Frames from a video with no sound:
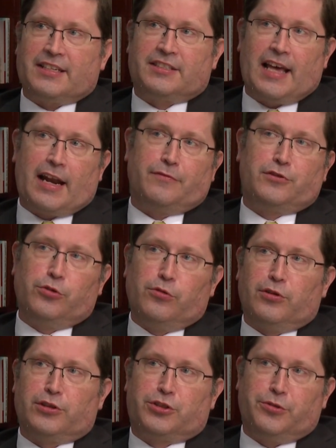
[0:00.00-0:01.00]
set of
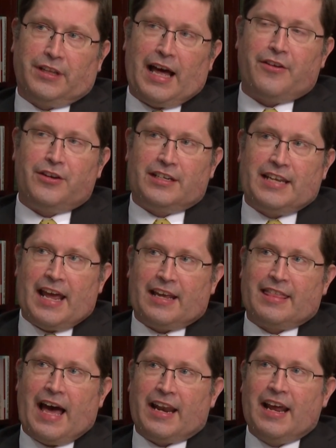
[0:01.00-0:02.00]
tools to allow you to
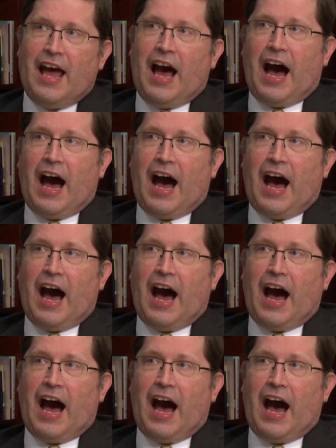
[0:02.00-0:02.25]
take that